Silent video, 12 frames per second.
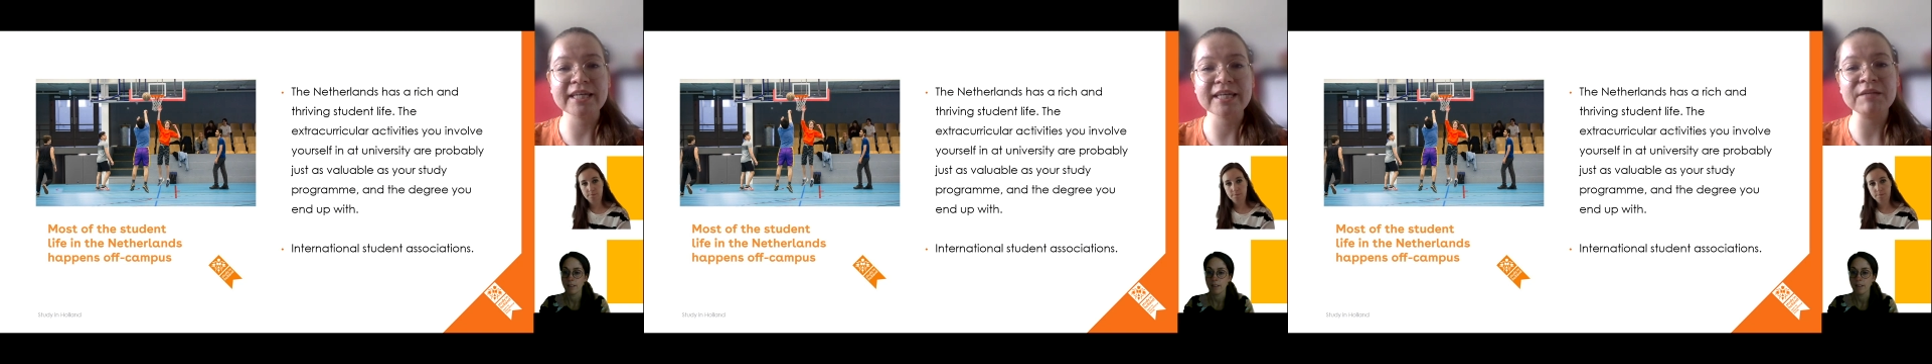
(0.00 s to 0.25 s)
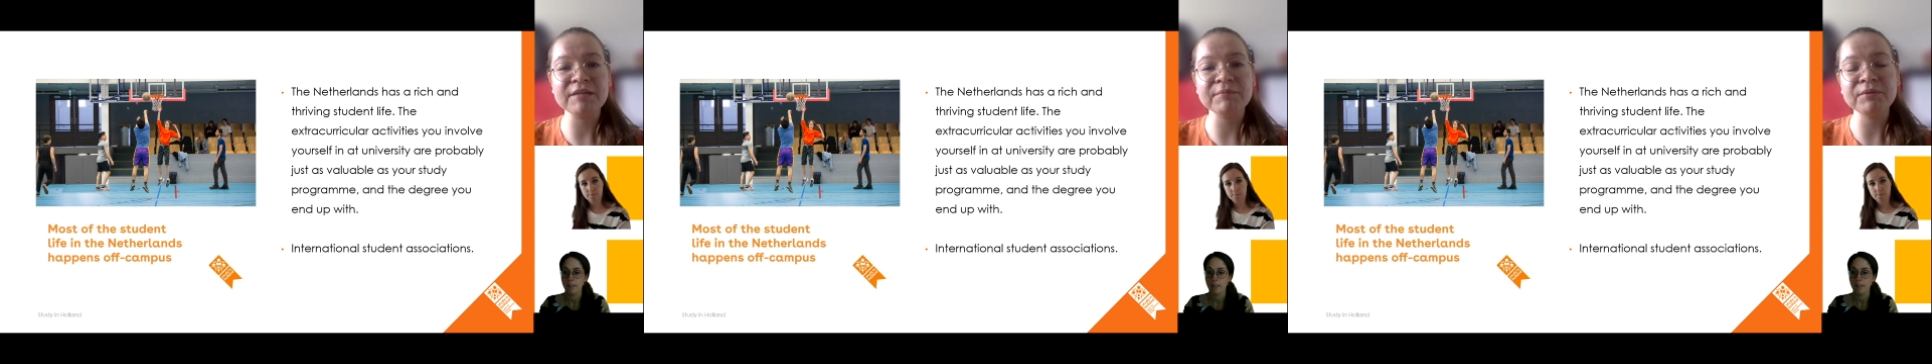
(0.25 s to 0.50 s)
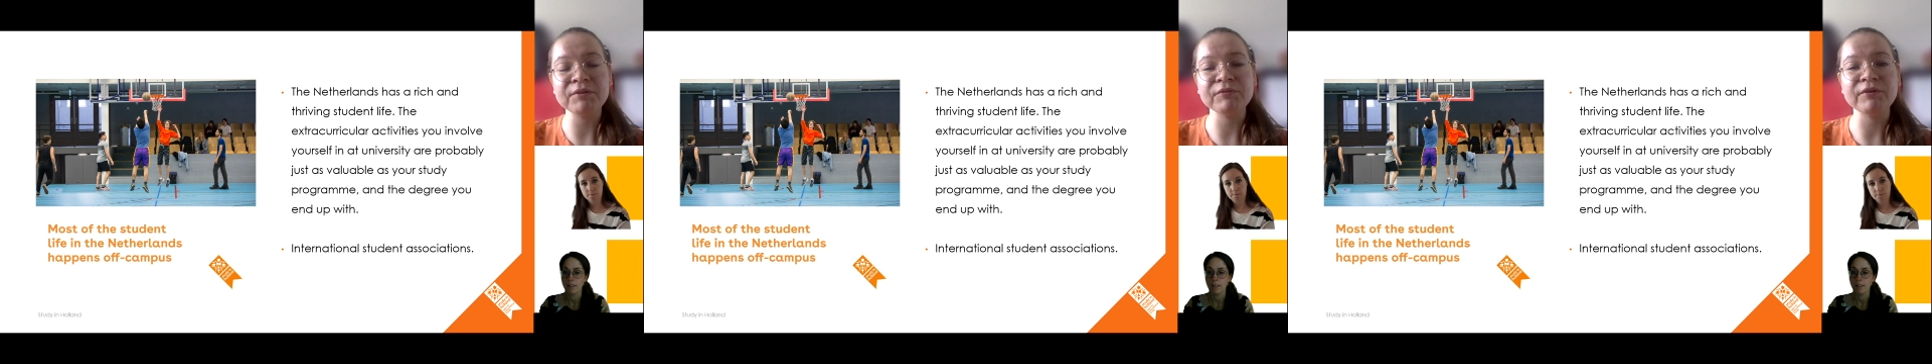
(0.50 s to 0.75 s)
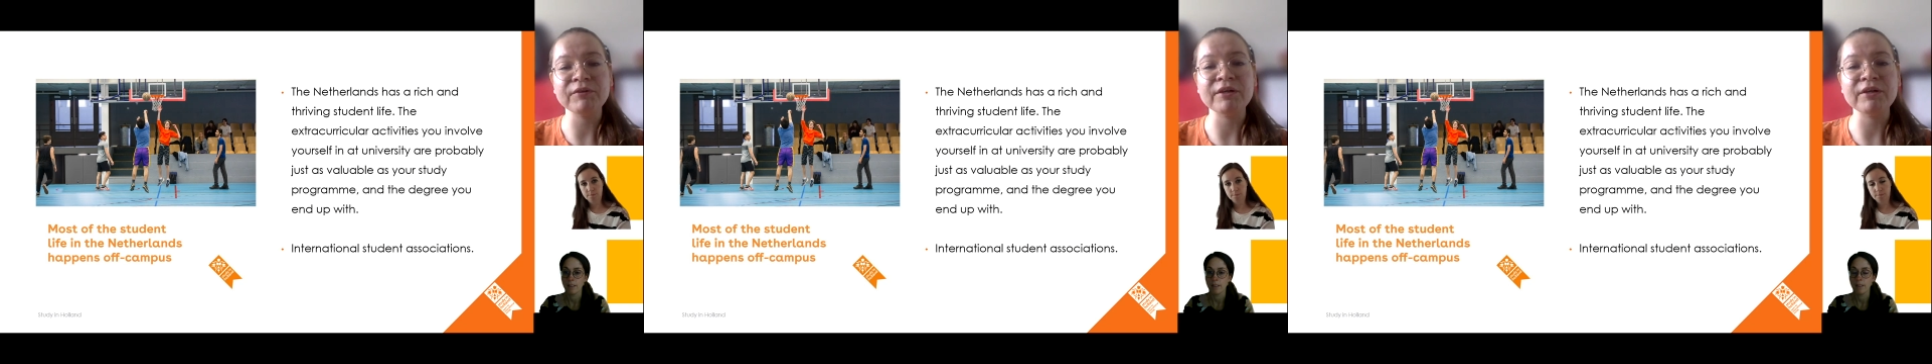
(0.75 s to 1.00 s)
they can
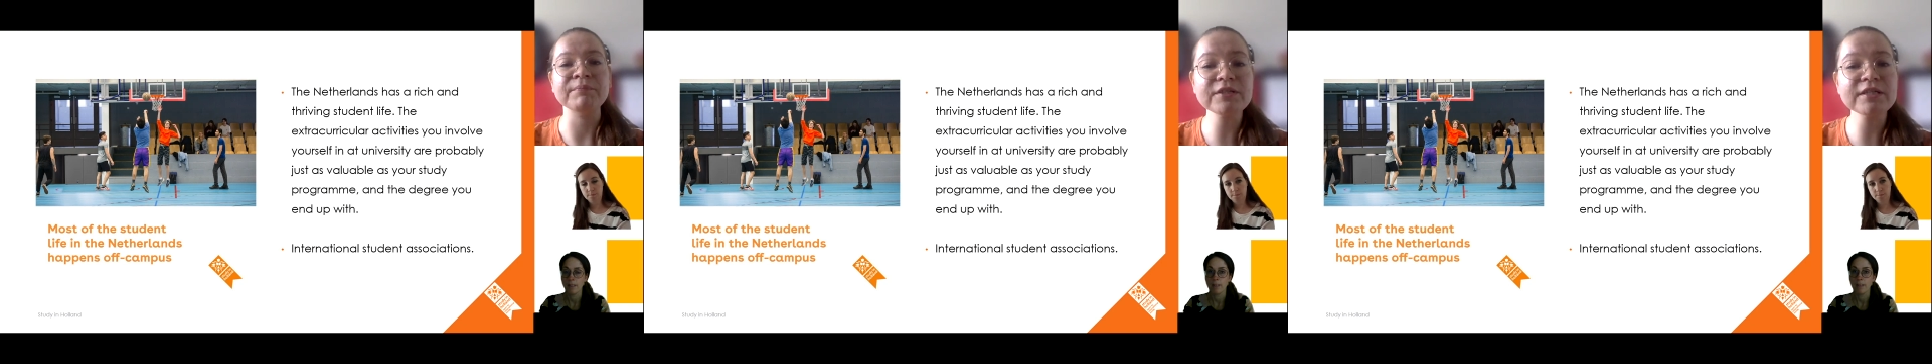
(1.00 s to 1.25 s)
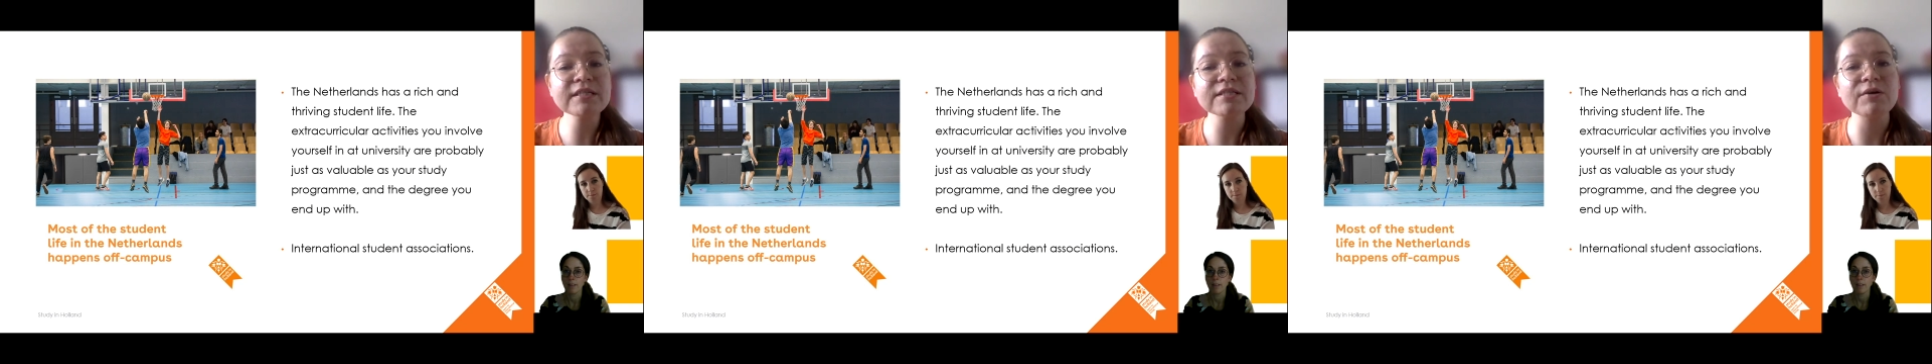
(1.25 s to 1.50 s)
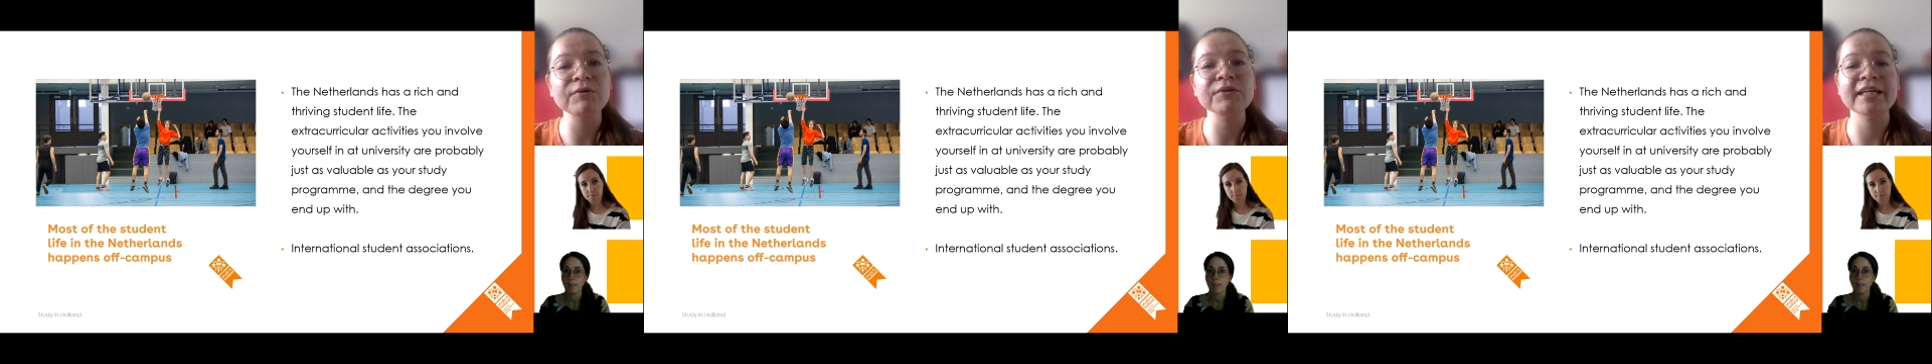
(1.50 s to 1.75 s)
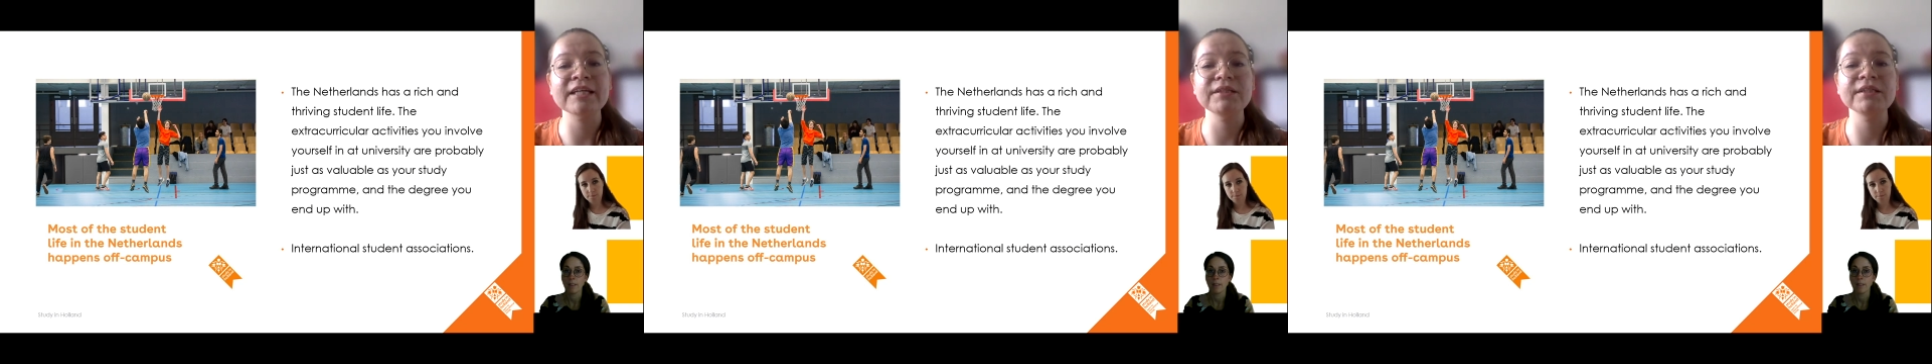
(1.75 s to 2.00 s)
be
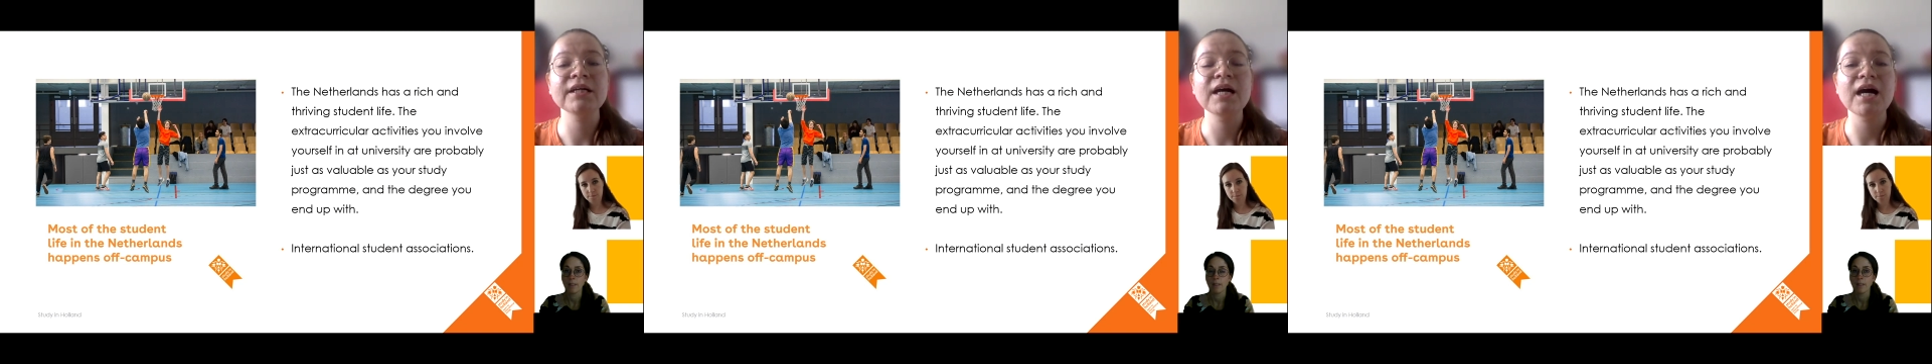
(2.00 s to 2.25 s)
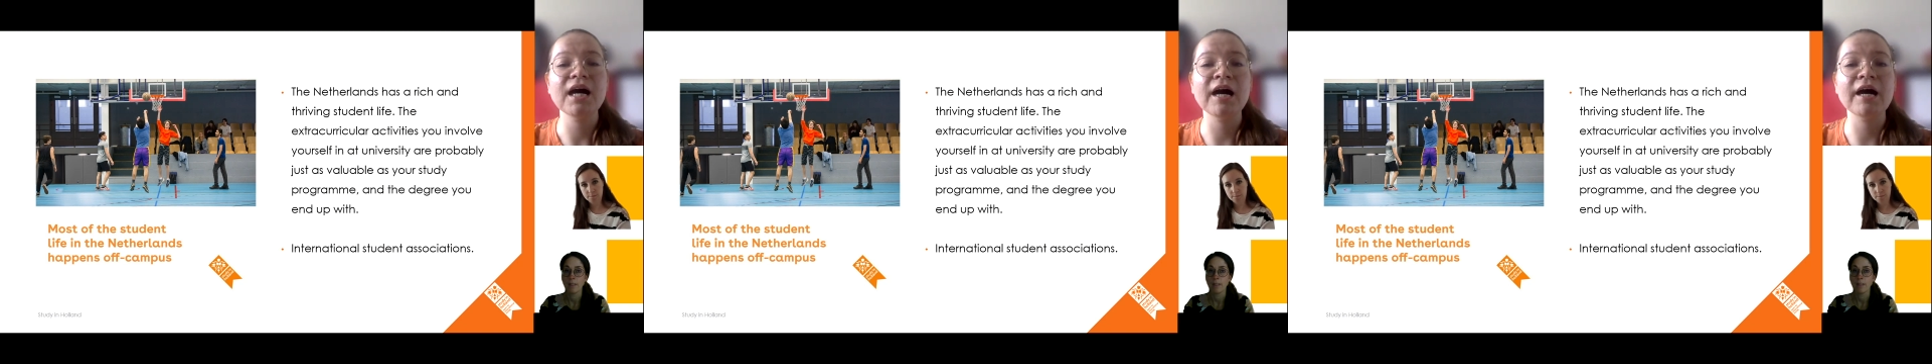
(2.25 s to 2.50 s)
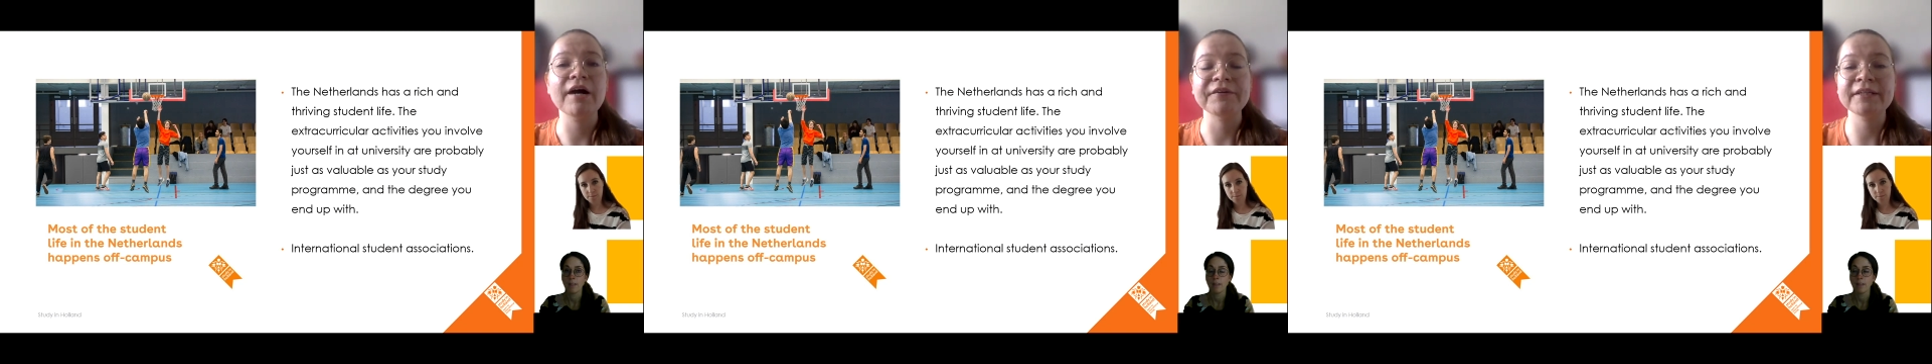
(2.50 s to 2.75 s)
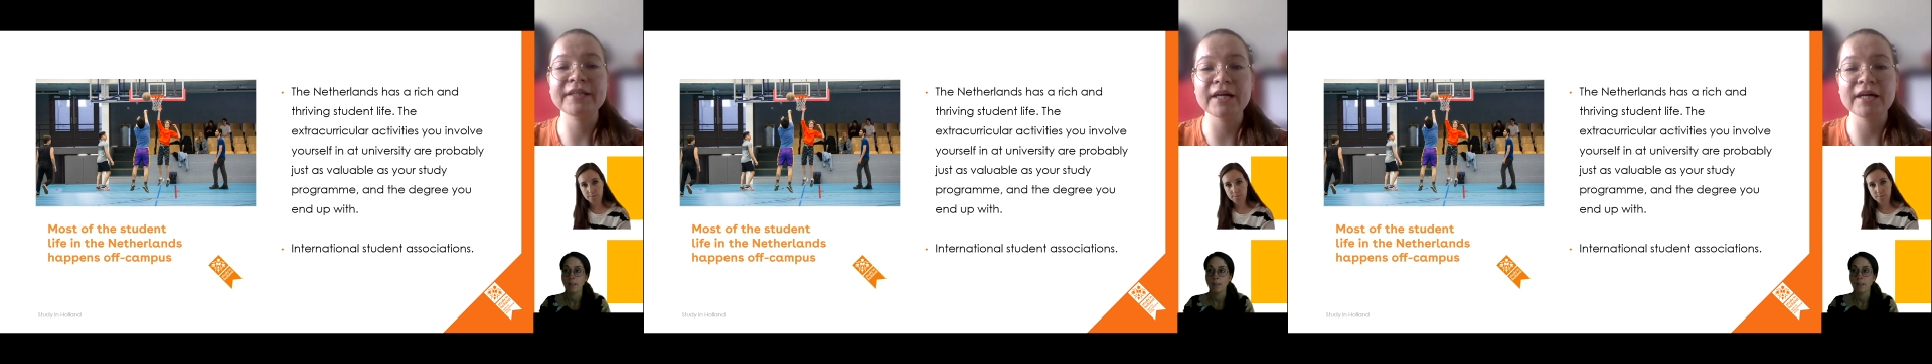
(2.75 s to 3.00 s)
internationally
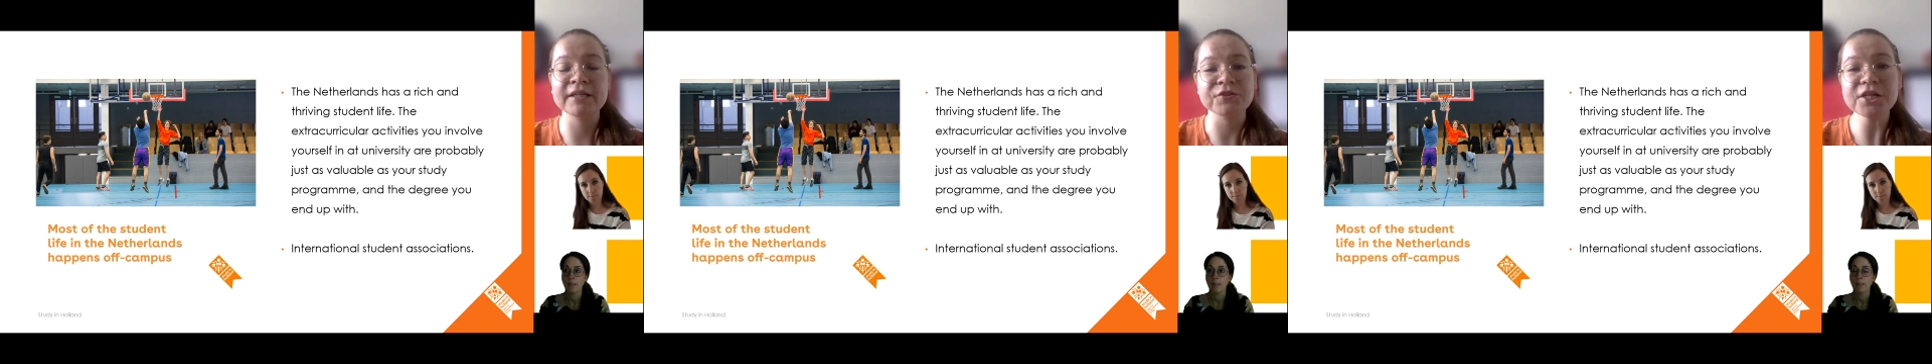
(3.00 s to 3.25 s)
oriented.